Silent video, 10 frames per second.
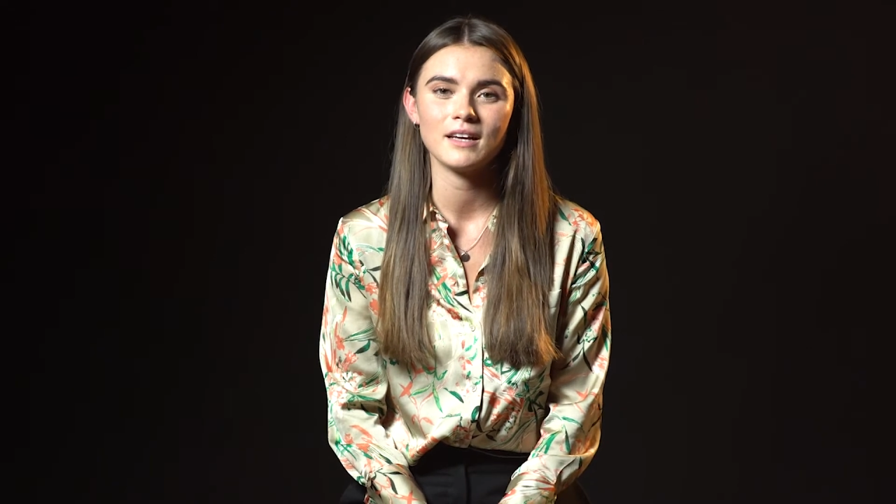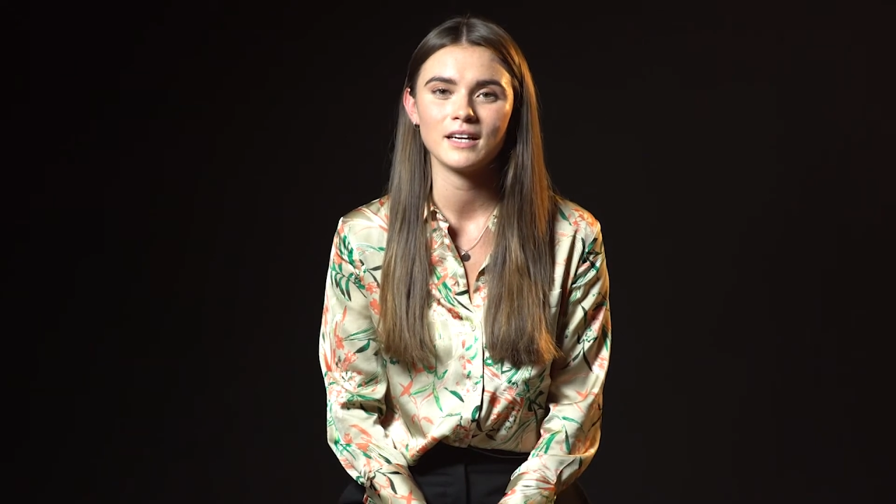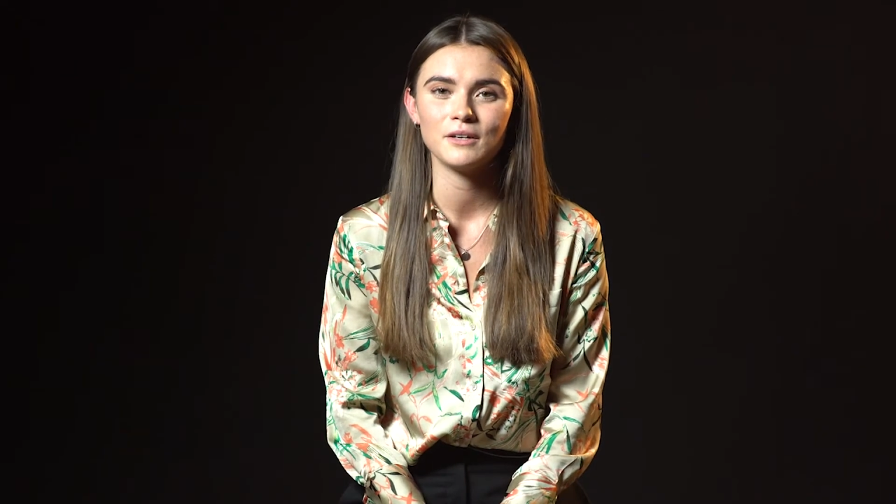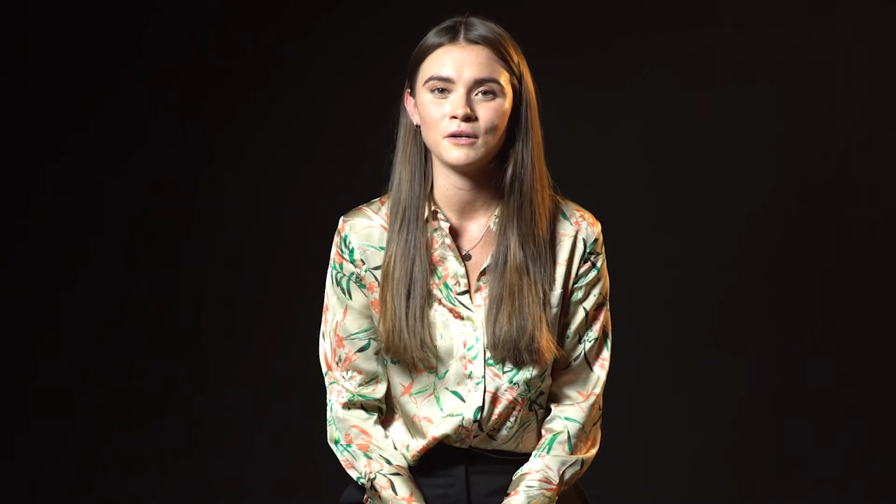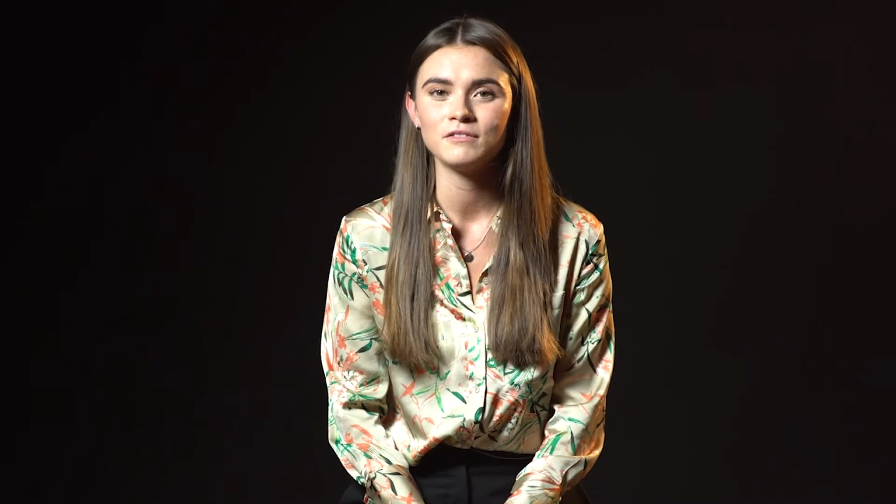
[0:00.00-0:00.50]
that
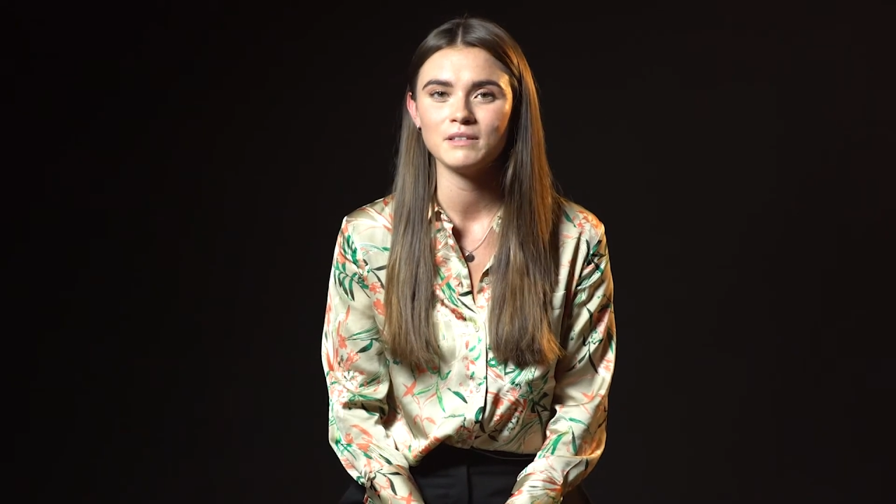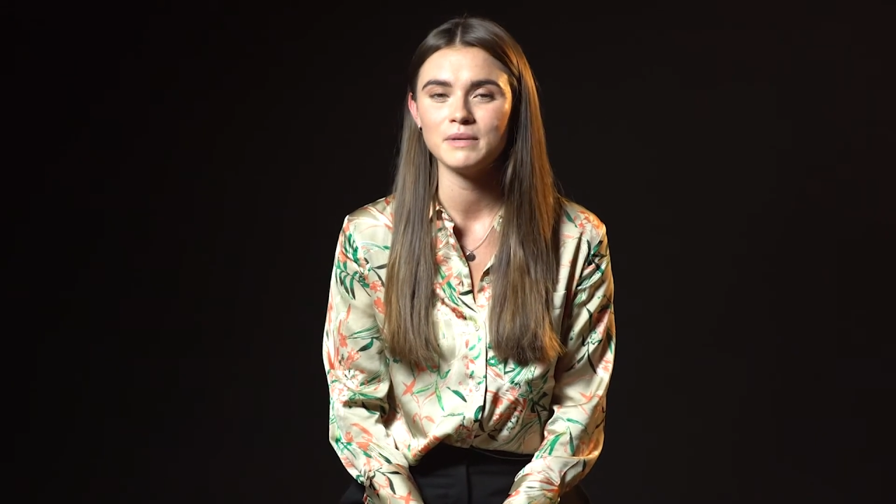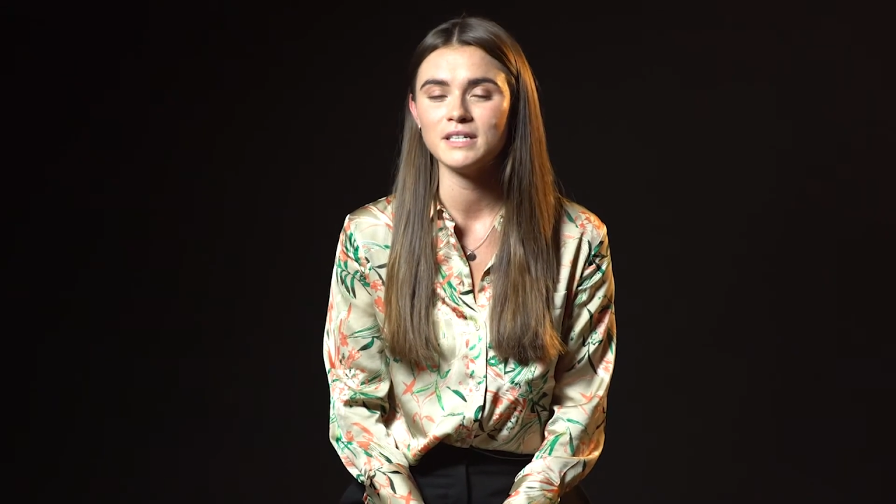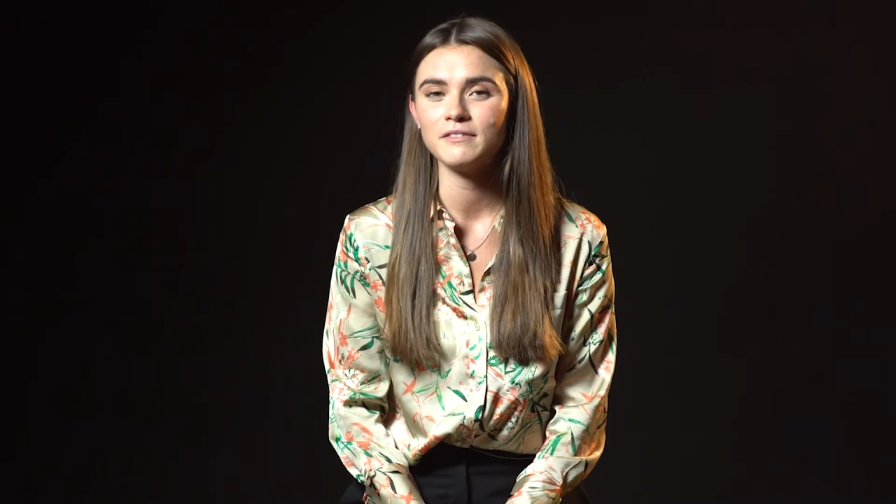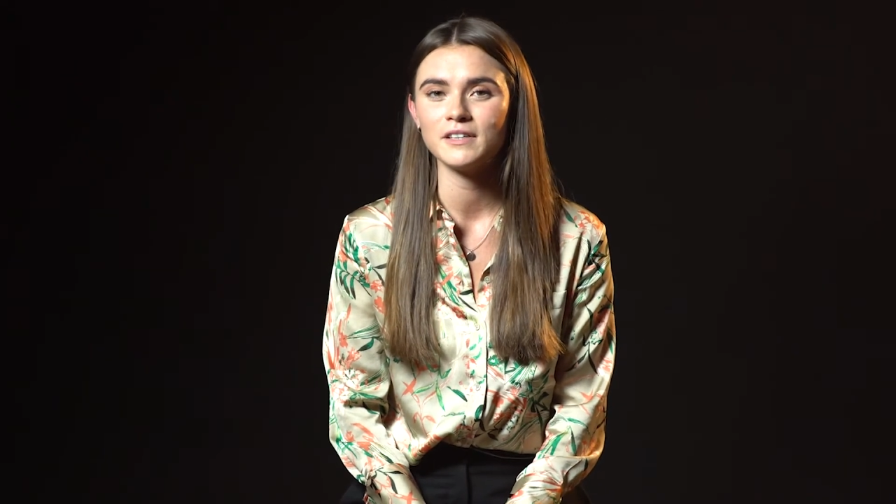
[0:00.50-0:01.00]
can often
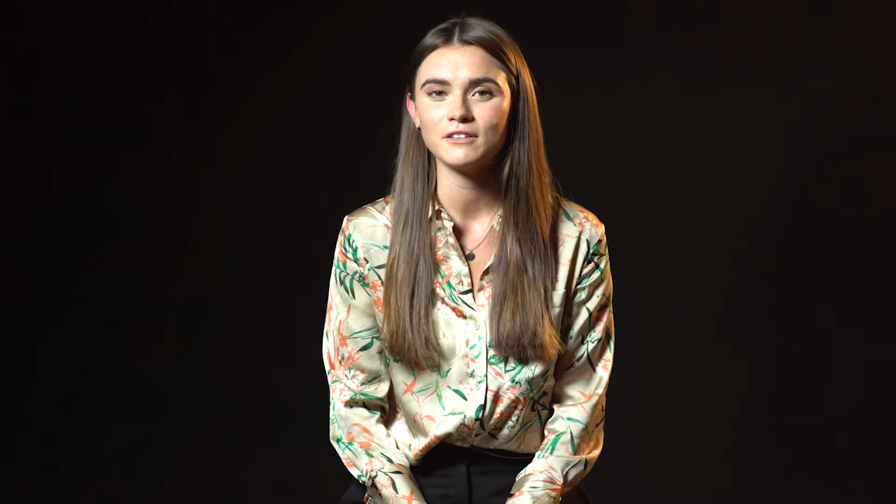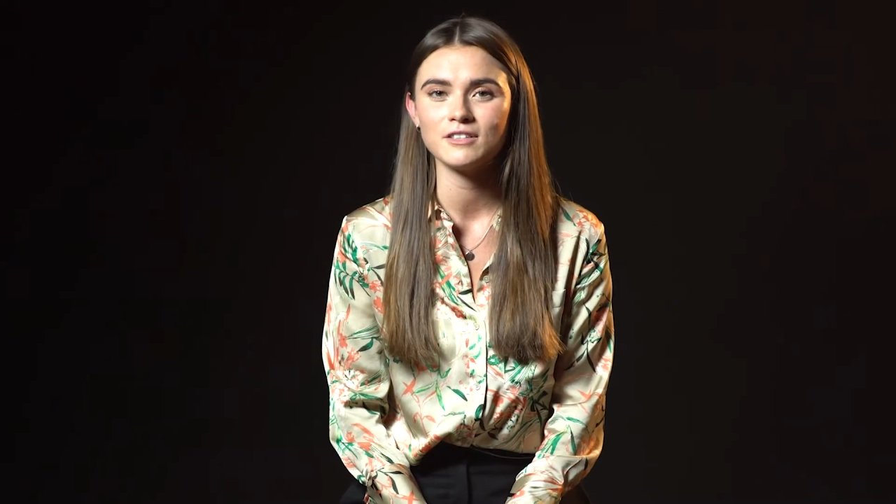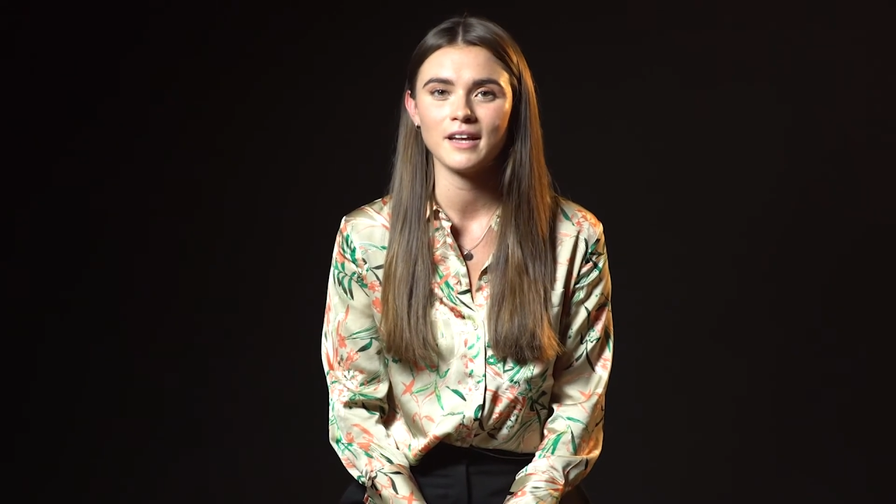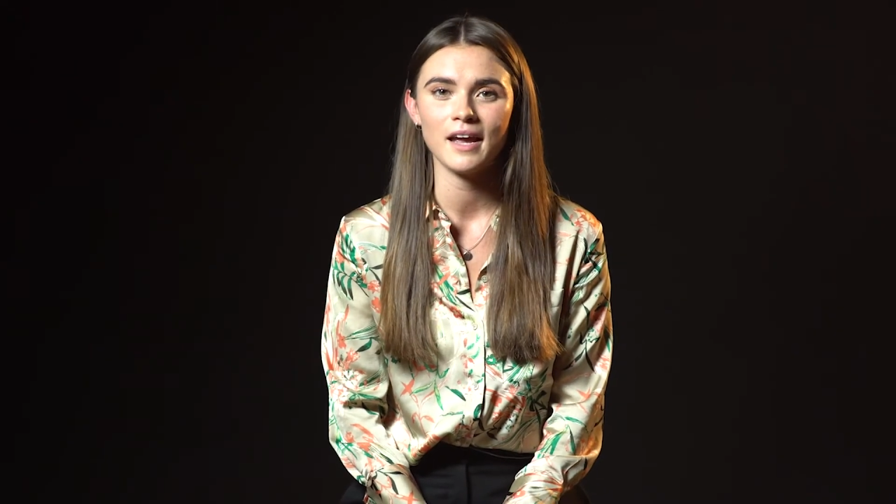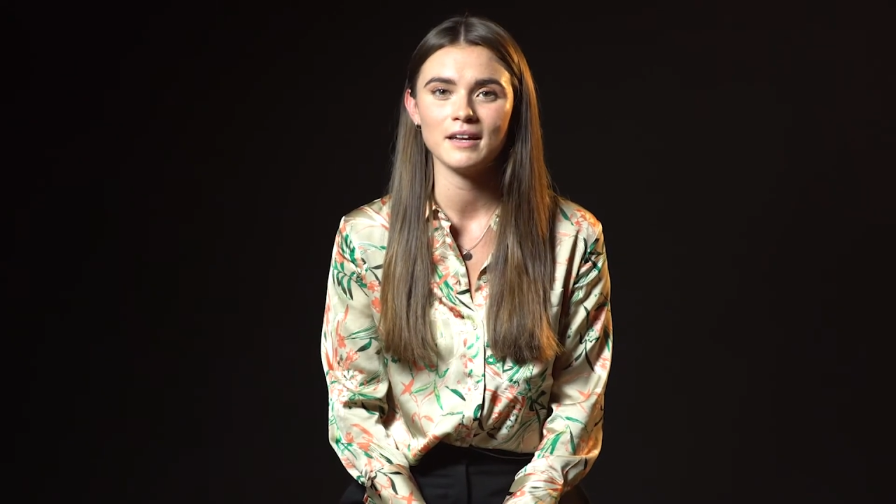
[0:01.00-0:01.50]
be difficult
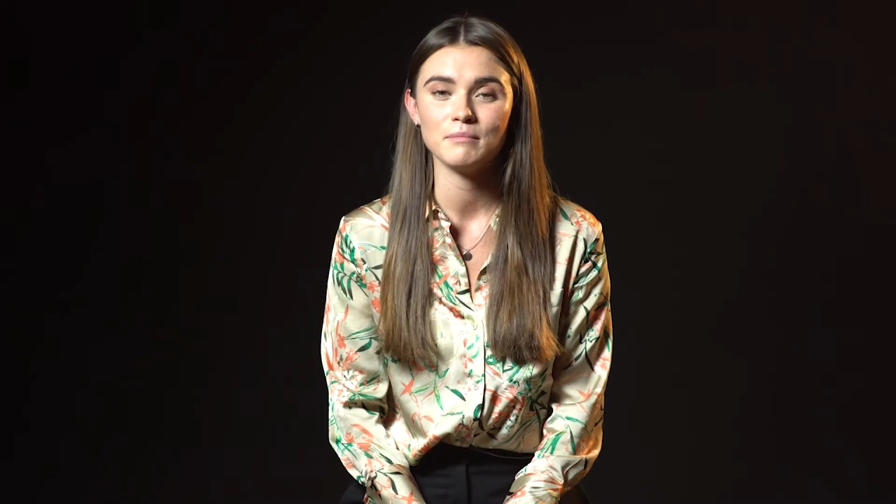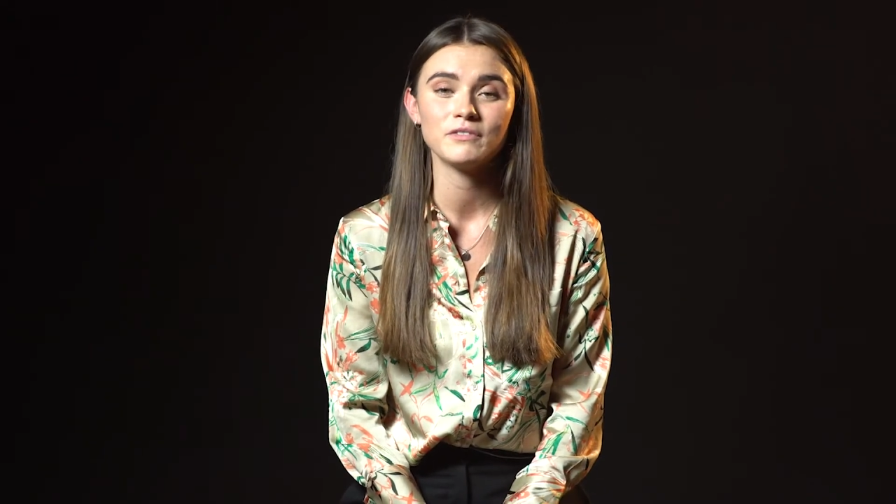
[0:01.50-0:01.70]
to gain